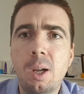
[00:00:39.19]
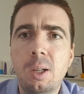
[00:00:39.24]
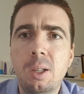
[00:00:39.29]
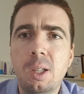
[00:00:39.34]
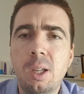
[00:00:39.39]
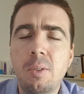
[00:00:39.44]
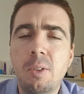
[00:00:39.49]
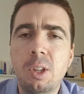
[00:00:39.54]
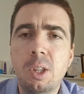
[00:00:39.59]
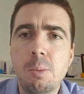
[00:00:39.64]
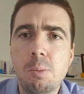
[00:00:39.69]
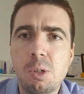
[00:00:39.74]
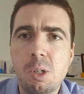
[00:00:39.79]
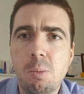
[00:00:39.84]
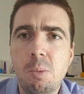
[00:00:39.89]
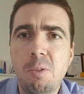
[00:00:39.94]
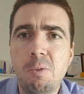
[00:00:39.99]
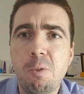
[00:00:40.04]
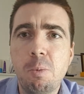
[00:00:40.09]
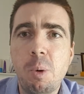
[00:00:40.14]
giving them some
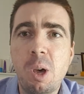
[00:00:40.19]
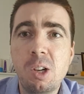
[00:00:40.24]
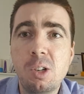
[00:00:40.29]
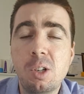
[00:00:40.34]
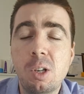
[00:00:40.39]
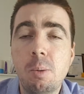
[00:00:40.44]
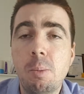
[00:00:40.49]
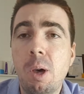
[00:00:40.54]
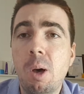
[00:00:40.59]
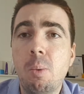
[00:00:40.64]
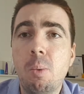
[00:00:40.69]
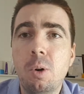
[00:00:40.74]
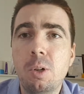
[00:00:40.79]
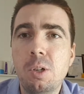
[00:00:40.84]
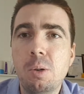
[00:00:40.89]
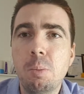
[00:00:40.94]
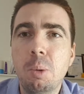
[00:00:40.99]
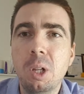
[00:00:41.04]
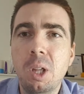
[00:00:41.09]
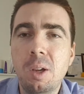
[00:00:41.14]
information about what
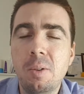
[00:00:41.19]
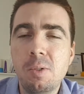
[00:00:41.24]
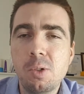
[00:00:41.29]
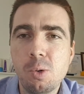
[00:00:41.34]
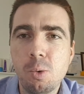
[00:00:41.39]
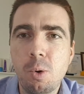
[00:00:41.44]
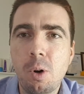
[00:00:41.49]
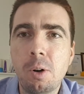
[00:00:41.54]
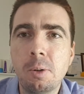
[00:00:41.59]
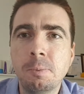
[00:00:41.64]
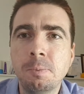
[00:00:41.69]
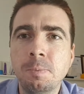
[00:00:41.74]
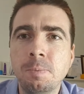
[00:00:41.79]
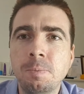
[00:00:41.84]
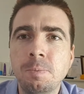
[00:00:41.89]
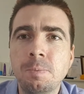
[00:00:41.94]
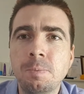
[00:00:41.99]
you believe is wrong.